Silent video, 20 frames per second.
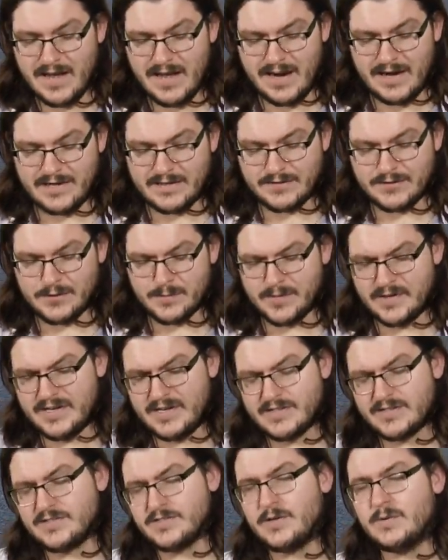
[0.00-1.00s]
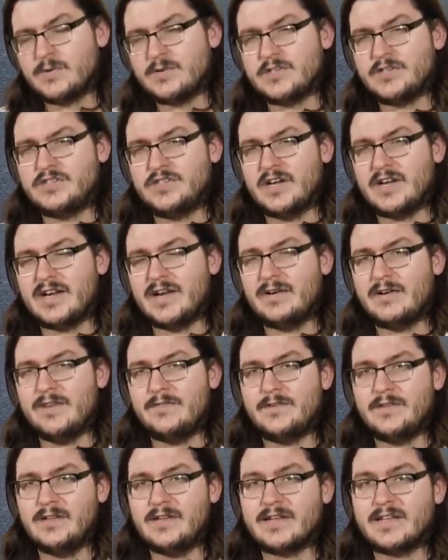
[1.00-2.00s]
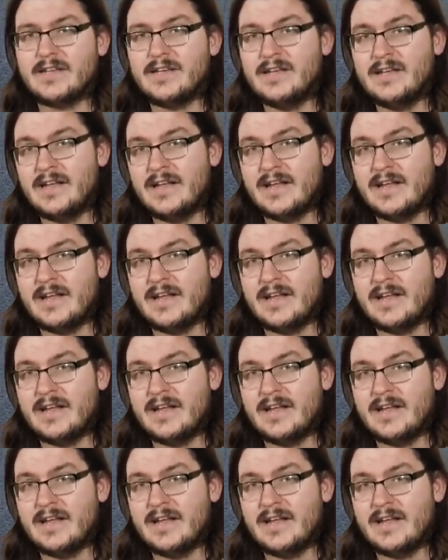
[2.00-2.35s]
and it's super neat, so check it out if you like.